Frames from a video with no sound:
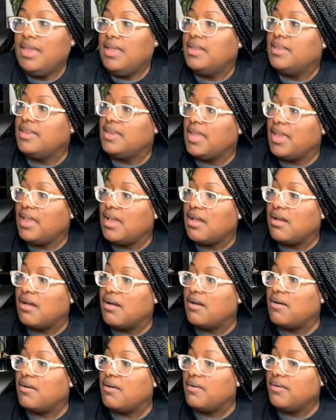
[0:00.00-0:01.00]

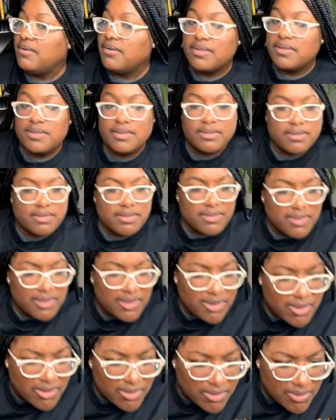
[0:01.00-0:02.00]
Now,
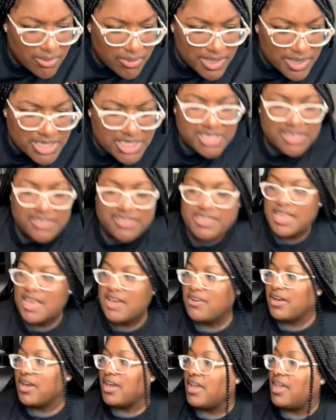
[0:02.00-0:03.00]
no questions.
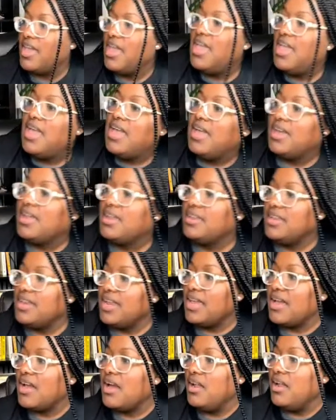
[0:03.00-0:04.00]
Okay.
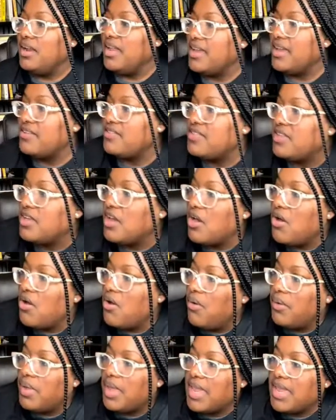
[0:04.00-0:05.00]
Now let's
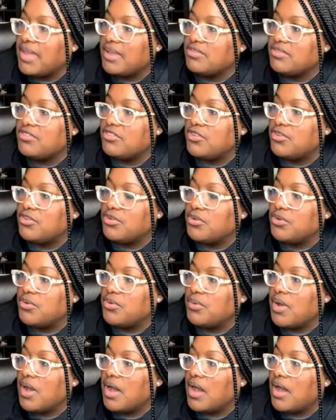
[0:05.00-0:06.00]
go
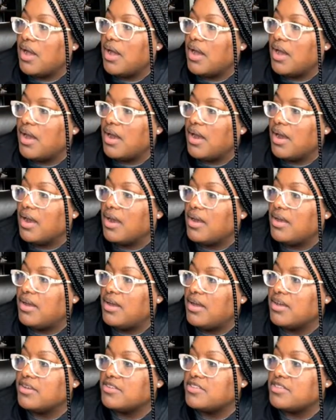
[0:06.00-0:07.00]
into our
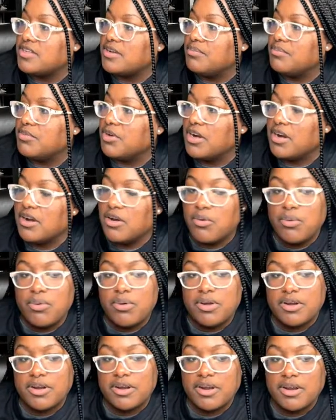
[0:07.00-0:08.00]
customer
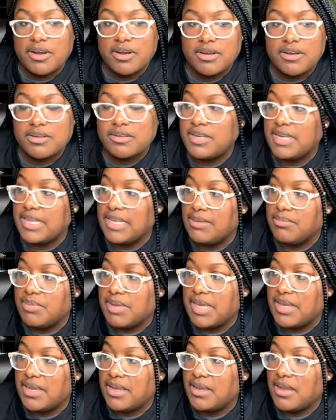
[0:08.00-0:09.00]
order
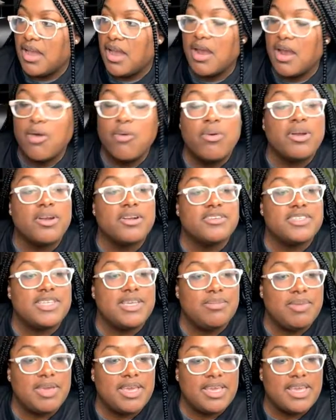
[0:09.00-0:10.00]
DB. Our orders
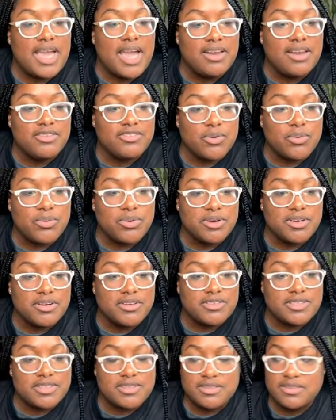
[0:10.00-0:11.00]
DB. Y'all is
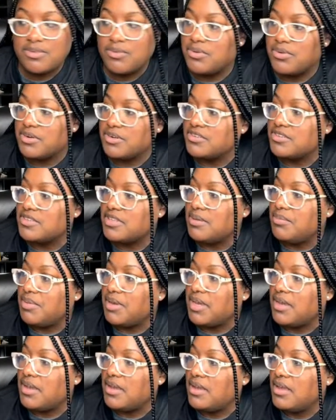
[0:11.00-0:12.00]
orders. Orders
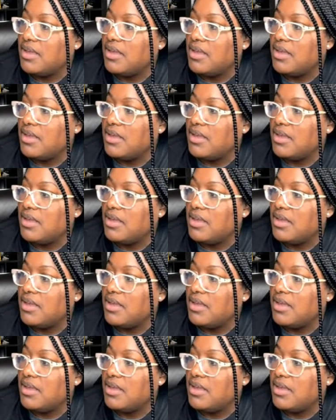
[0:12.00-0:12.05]
DB.